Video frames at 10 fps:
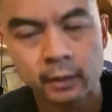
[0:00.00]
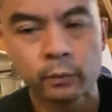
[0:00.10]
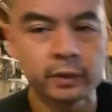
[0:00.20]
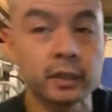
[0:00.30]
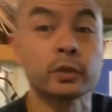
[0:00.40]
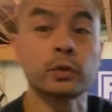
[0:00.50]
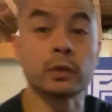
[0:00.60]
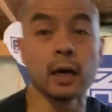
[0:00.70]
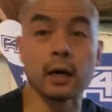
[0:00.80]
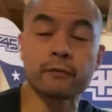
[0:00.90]
with the
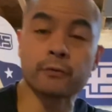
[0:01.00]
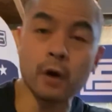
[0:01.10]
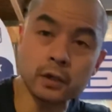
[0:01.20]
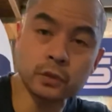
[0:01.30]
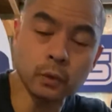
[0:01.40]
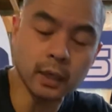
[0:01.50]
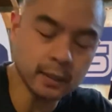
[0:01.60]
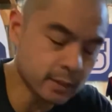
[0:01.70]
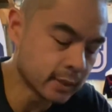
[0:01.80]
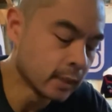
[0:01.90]
uh, frog
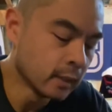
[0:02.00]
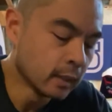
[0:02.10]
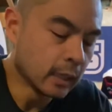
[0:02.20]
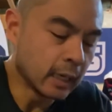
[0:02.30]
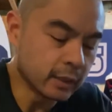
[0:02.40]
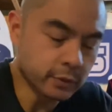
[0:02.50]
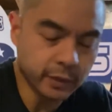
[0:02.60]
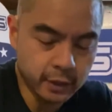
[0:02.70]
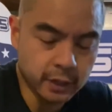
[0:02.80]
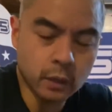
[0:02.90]
squats, uh, sorry,
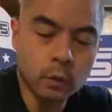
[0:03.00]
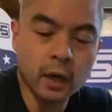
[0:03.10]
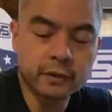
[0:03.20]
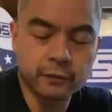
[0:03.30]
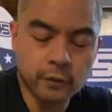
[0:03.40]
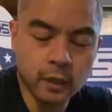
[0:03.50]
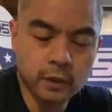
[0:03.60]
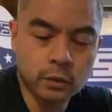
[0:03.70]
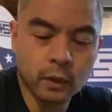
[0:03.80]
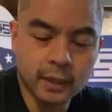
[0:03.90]
the duck walk, the frog
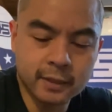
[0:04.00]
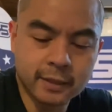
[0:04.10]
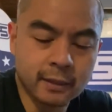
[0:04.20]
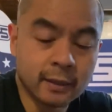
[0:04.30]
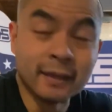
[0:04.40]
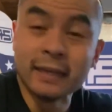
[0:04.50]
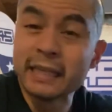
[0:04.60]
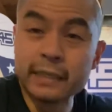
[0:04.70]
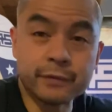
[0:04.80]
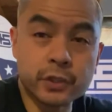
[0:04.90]
squats,
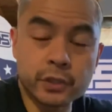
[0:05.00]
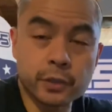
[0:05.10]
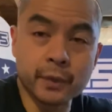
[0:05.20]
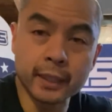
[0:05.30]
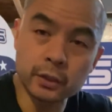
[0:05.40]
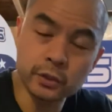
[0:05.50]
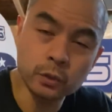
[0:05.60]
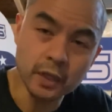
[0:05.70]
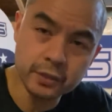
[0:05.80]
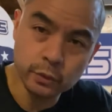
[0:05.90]
even just your regular
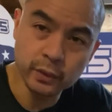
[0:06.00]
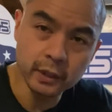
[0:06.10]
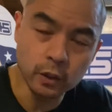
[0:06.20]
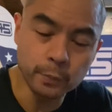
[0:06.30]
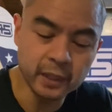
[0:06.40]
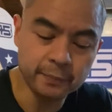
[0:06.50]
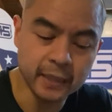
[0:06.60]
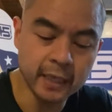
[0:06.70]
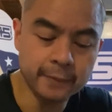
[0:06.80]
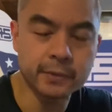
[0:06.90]
squats to really open up the
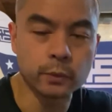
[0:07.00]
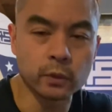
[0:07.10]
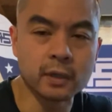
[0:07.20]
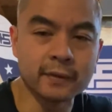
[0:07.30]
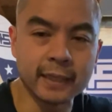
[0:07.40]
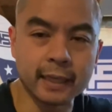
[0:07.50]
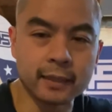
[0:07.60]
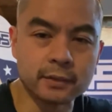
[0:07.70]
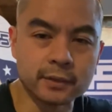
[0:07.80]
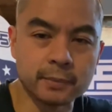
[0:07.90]
hips and work on that
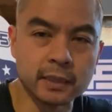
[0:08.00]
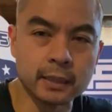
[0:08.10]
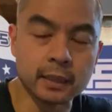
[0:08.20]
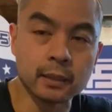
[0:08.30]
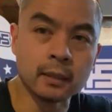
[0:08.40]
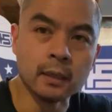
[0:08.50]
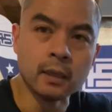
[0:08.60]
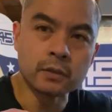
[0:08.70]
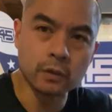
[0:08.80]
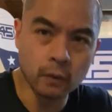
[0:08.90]
ankle stability.
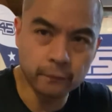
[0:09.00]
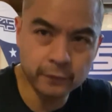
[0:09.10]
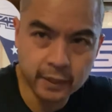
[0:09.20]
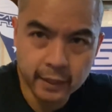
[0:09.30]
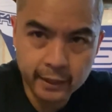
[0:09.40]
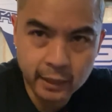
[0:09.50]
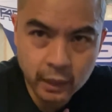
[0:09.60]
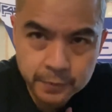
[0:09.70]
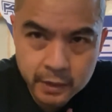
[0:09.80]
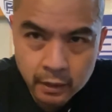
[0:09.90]
So hopefully that helps.